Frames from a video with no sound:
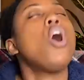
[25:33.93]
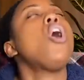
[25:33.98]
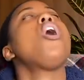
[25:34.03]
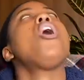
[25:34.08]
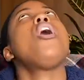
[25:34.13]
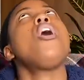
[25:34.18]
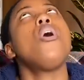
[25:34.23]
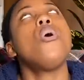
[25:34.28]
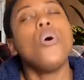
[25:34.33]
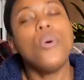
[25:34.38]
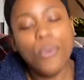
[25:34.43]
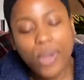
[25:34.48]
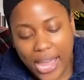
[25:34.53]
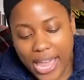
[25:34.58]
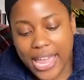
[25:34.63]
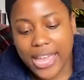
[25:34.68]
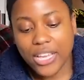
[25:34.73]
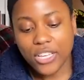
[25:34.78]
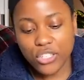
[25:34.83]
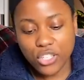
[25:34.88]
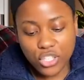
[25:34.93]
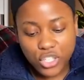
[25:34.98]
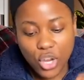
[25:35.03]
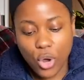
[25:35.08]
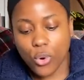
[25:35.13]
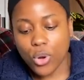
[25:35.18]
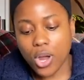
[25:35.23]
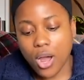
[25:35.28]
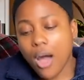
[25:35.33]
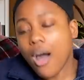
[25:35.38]
Oh, okay.
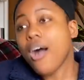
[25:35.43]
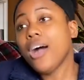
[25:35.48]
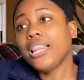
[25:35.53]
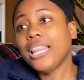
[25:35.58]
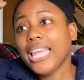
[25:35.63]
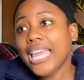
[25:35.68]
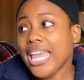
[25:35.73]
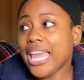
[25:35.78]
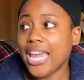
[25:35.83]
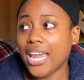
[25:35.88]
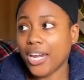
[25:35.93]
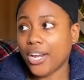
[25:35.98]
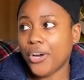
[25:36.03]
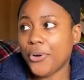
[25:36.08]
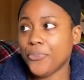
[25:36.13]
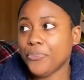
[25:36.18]
So Colleen,